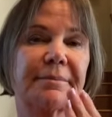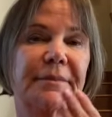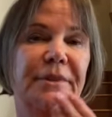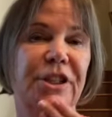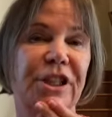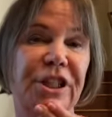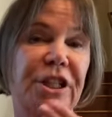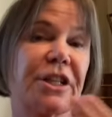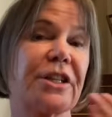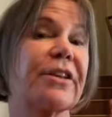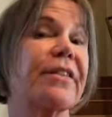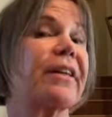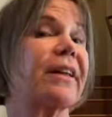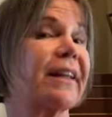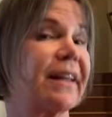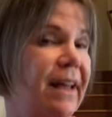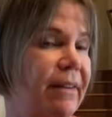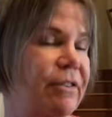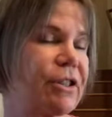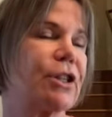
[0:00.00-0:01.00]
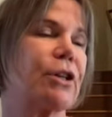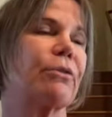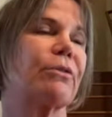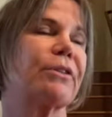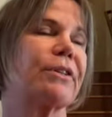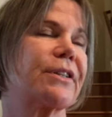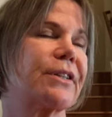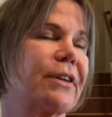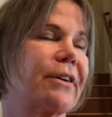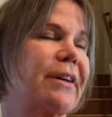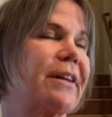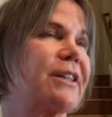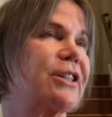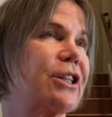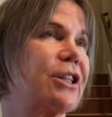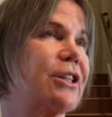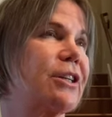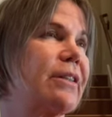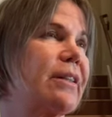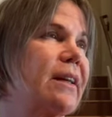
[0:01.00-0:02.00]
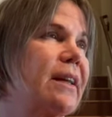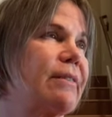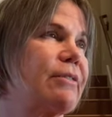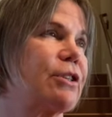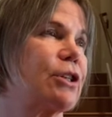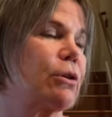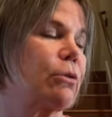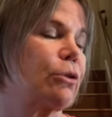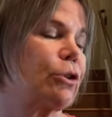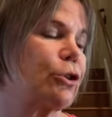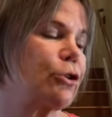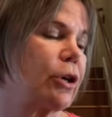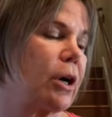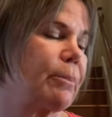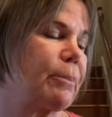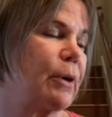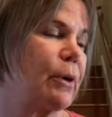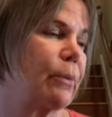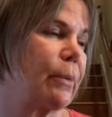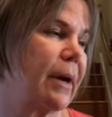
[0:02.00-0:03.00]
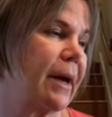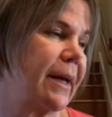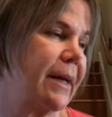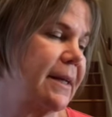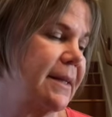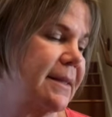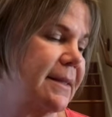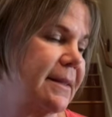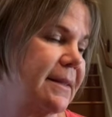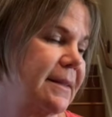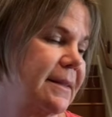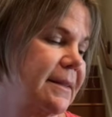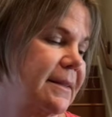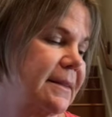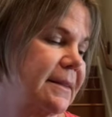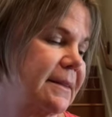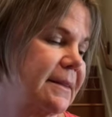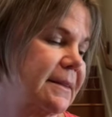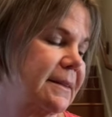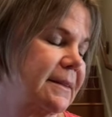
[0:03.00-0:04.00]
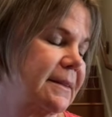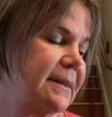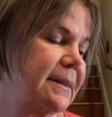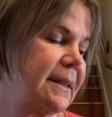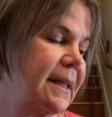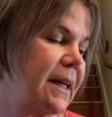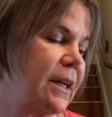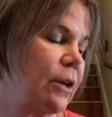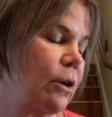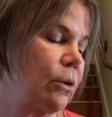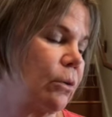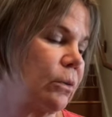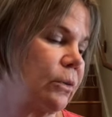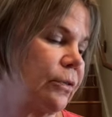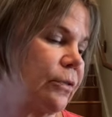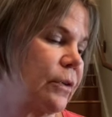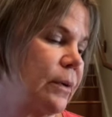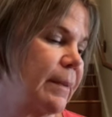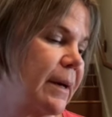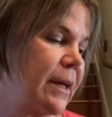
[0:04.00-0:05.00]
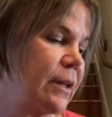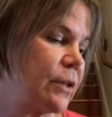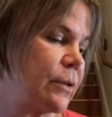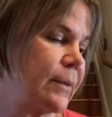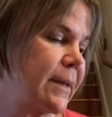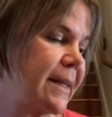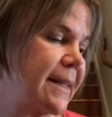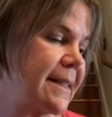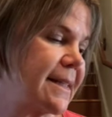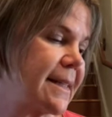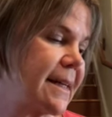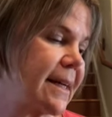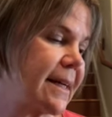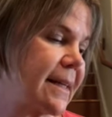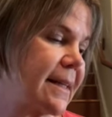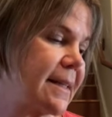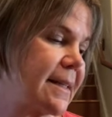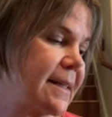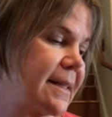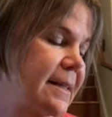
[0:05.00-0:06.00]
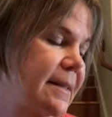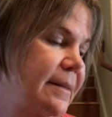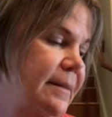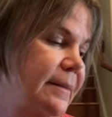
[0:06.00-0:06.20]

chin to the left shoulder, chin to the left shoulder, drop your right, and hold for about 20 seconds.